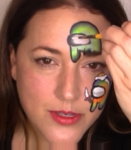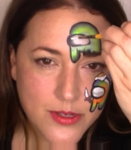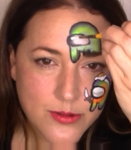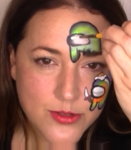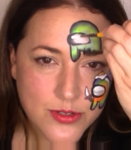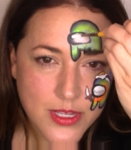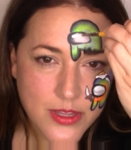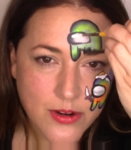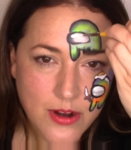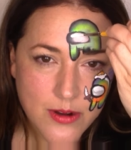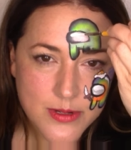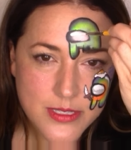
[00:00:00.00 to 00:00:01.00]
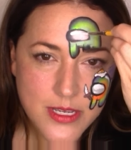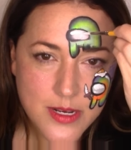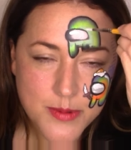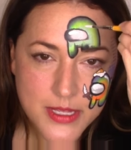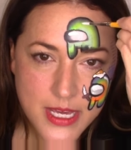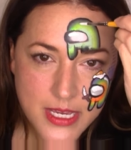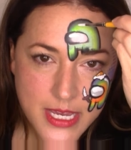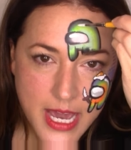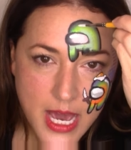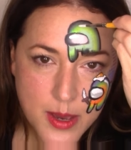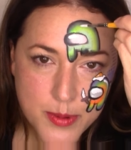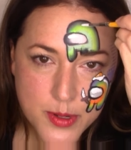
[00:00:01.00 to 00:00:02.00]
usually they're always going to be like,
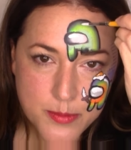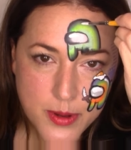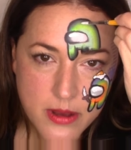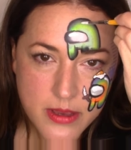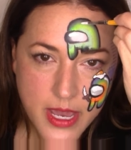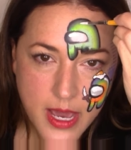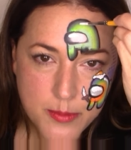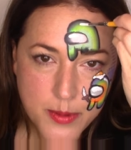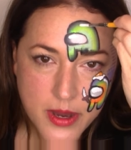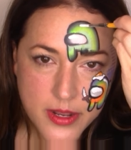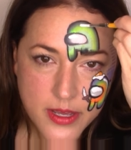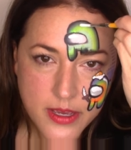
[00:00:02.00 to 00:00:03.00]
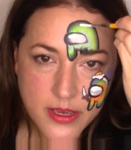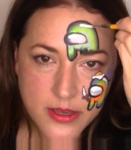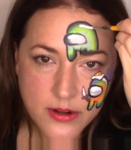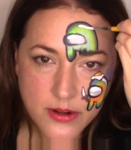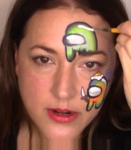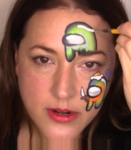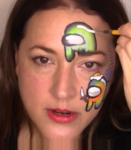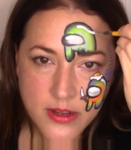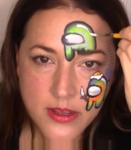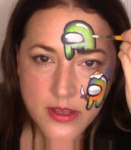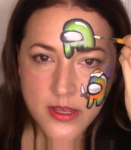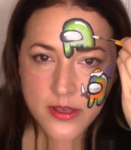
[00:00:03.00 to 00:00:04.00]
yeah, put a ball cap on it or,
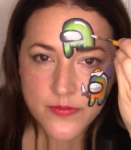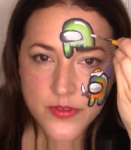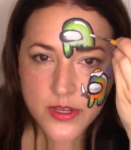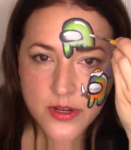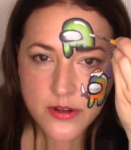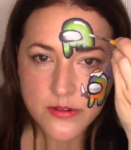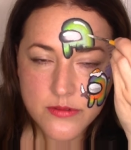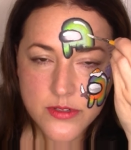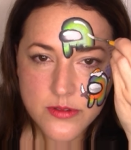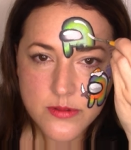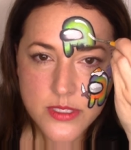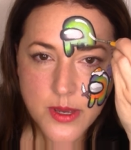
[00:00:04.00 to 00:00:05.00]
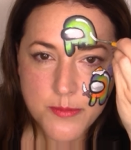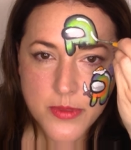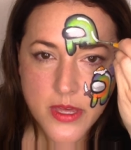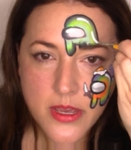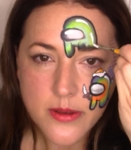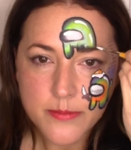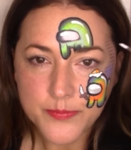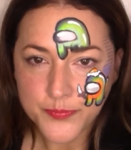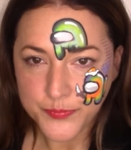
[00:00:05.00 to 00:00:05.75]
you know, do something.